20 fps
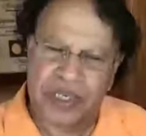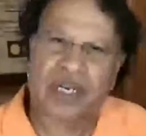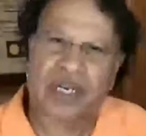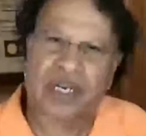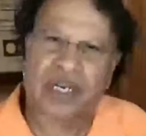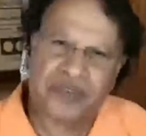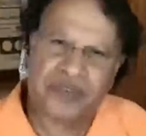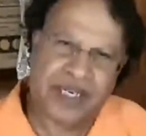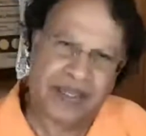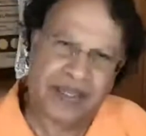
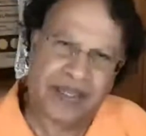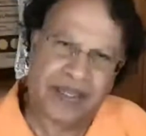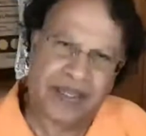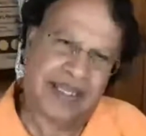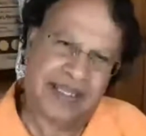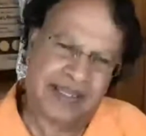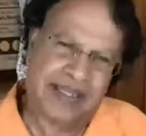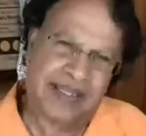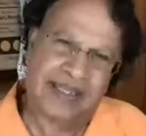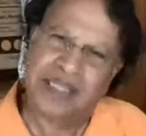
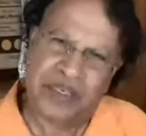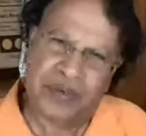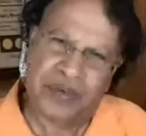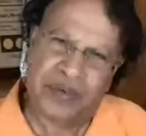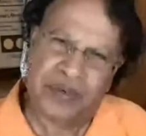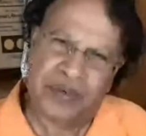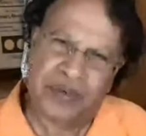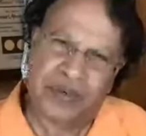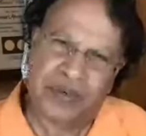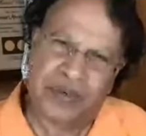the
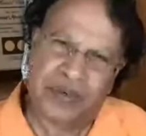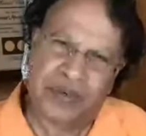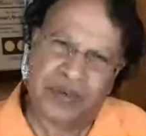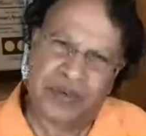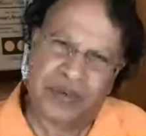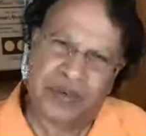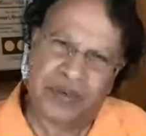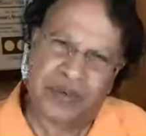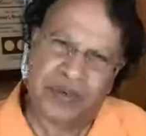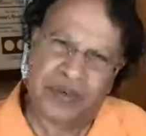writing
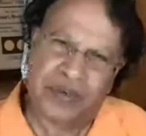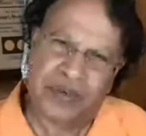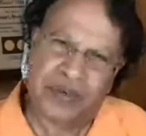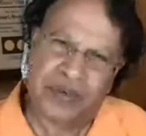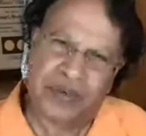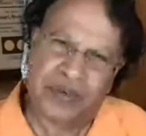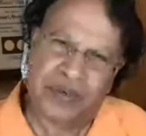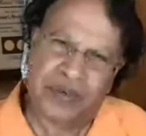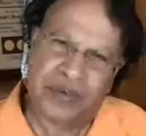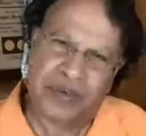the book.
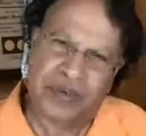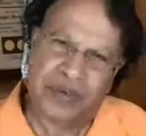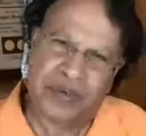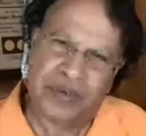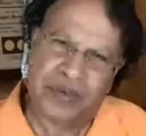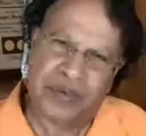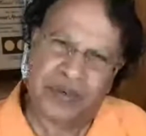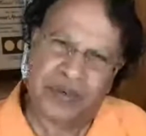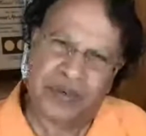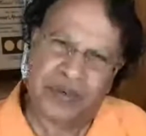The
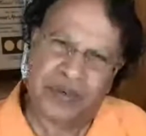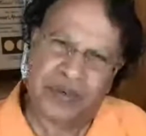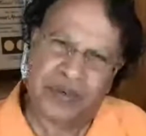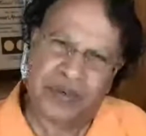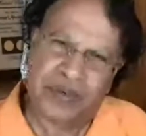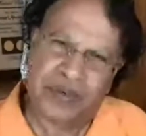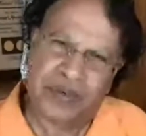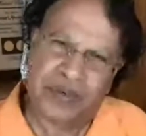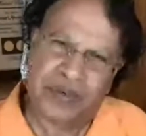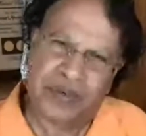concept
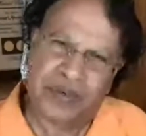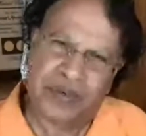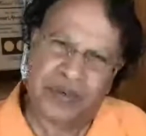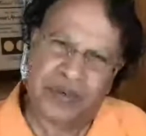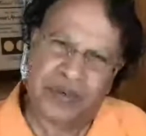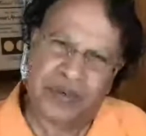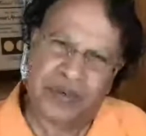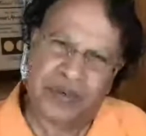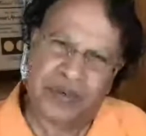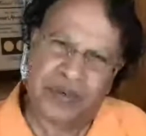came.
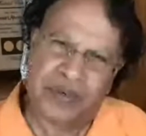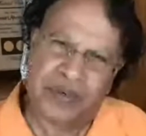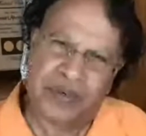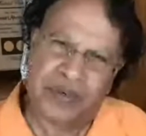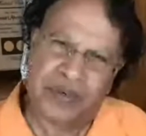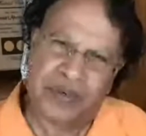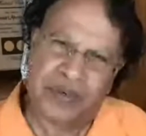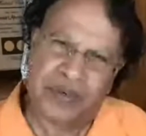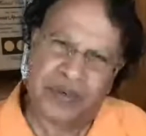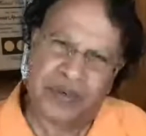
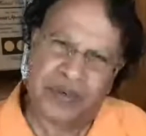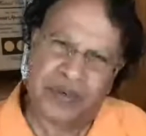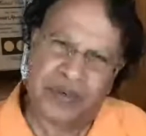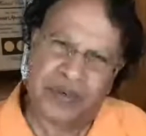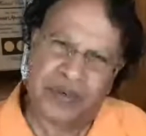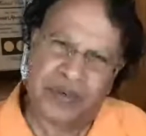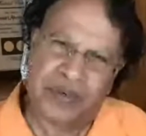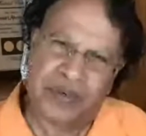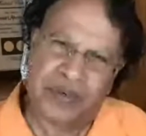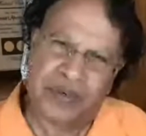And
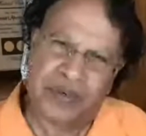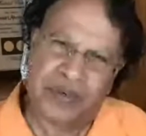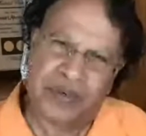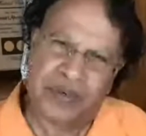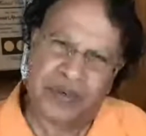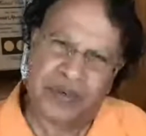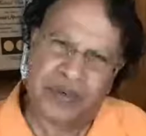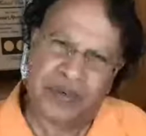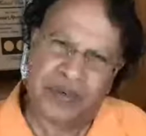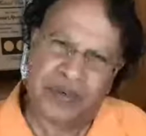then
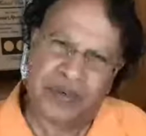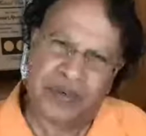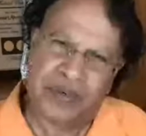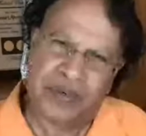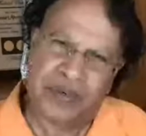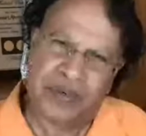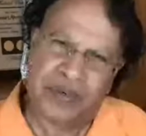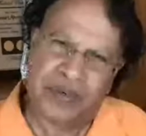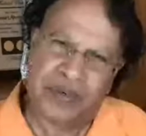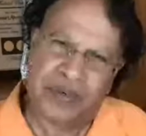
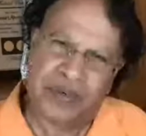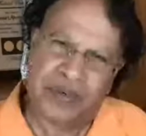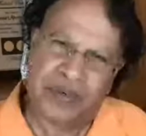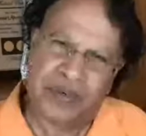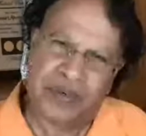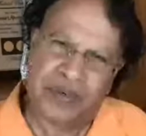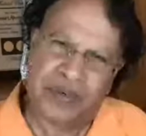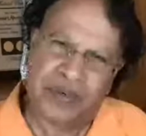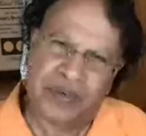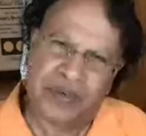
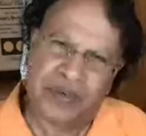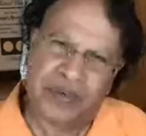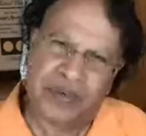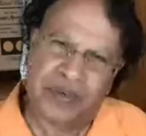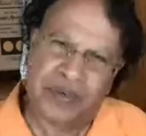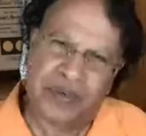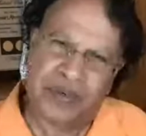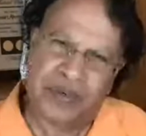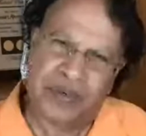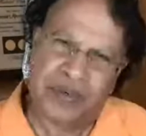it's not
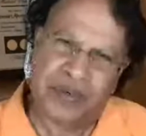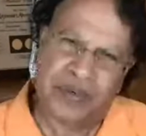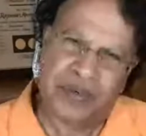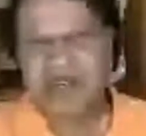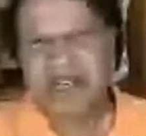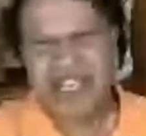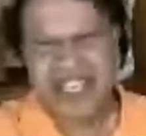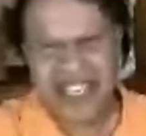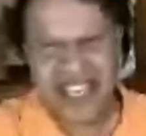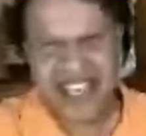the
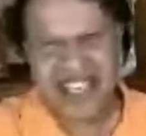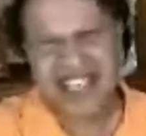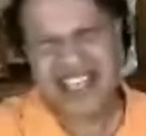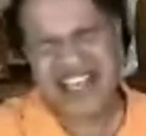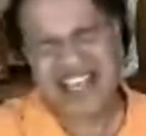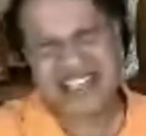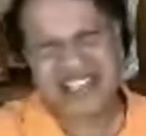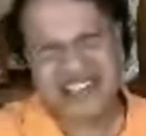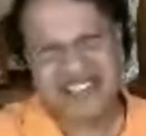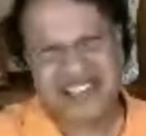primary
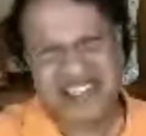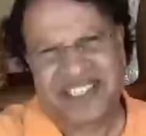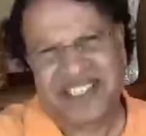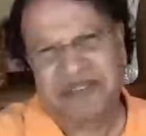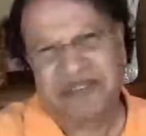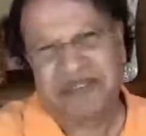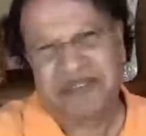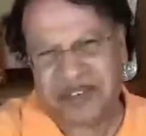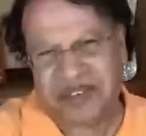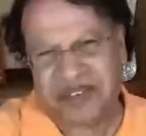activity
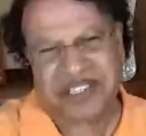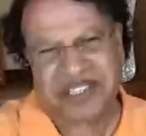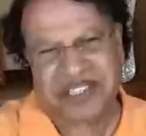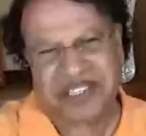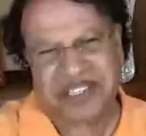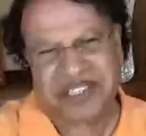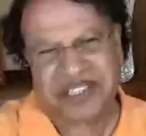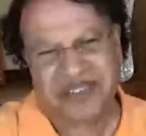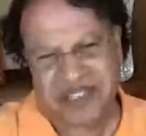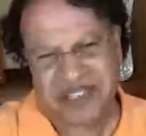because I
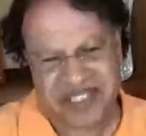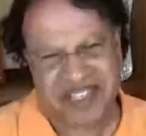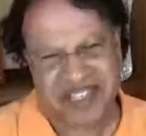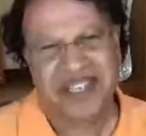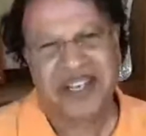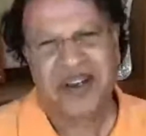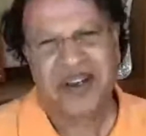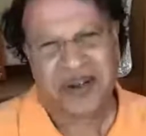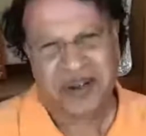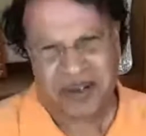was
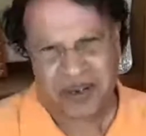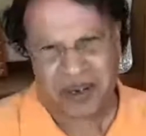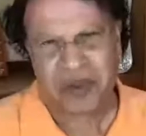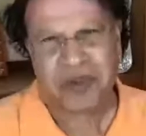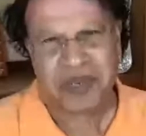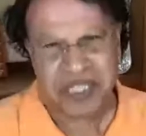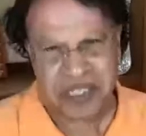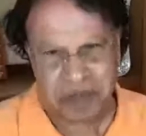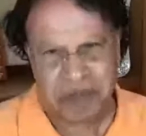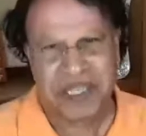always
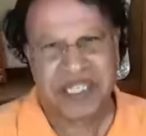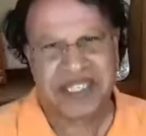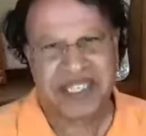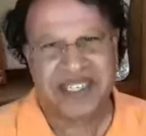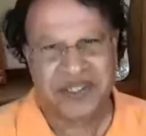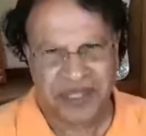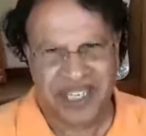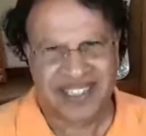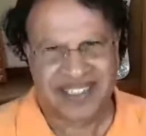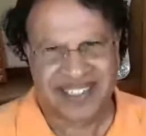busy
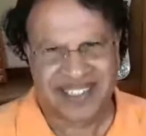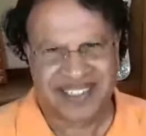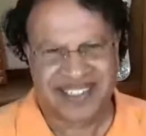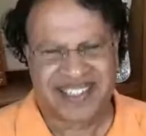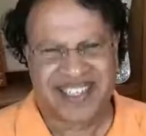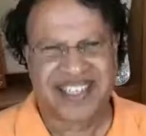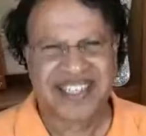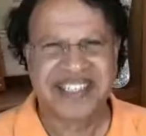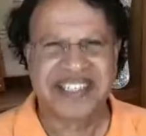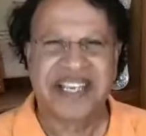doing other
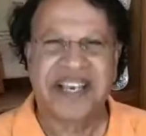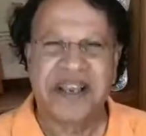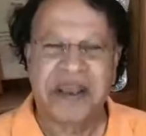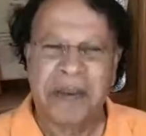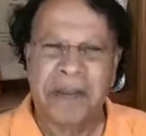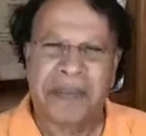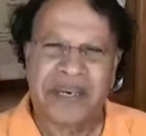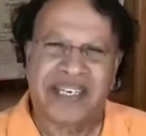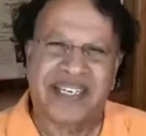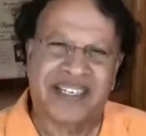things,
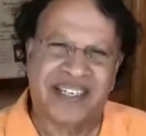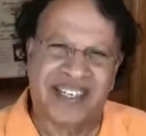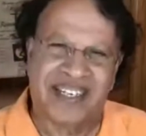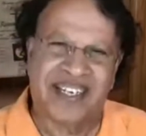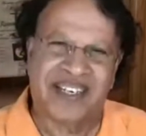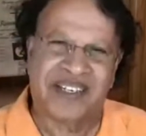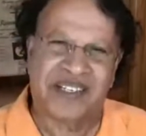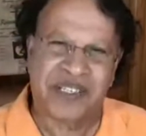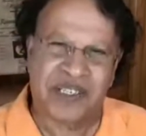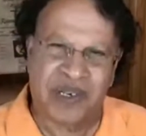but
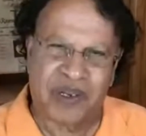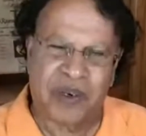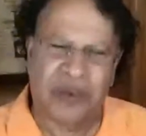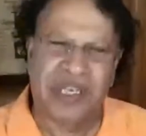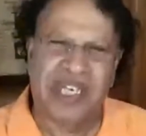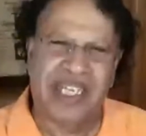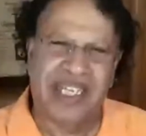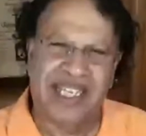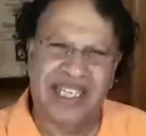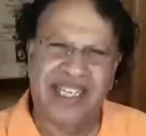
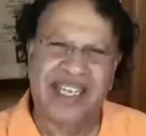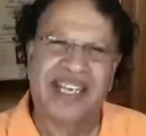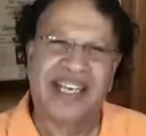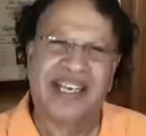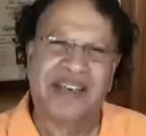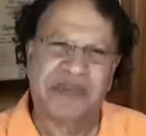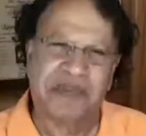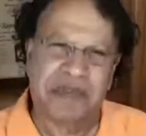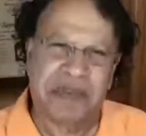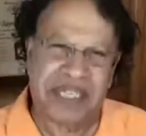slowly
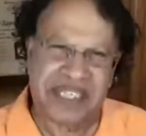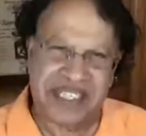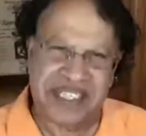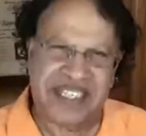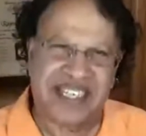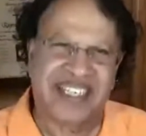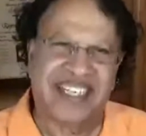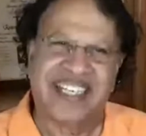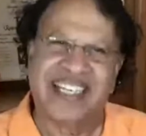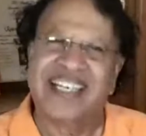but
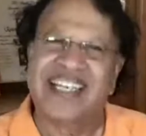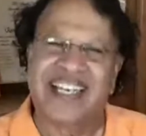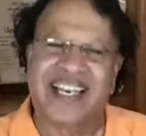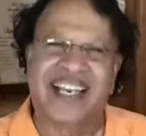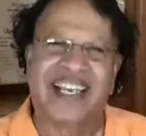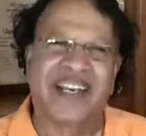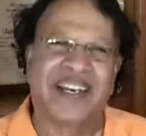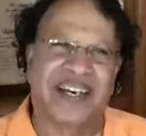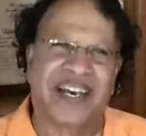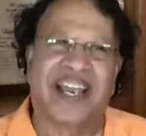steadily
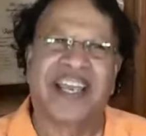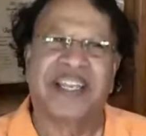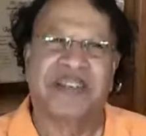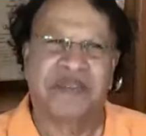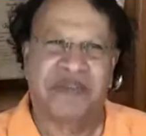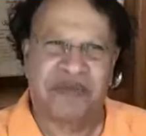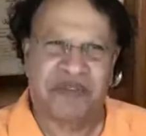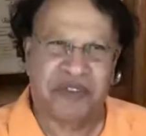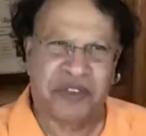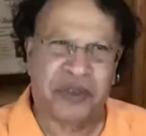I write
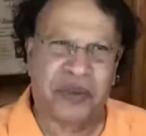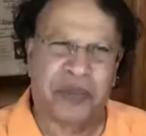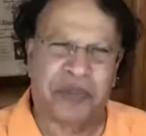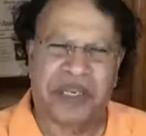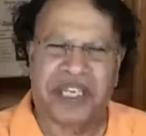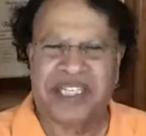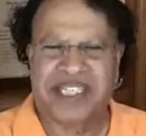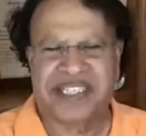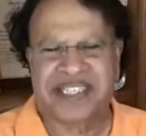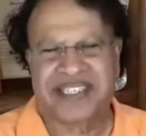few
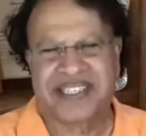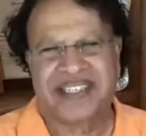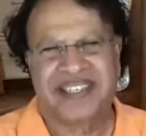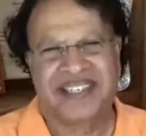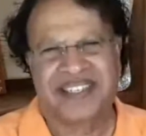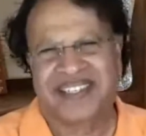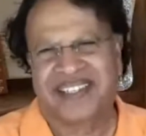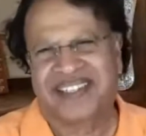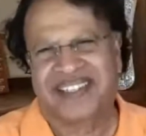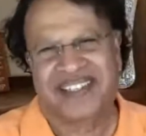pages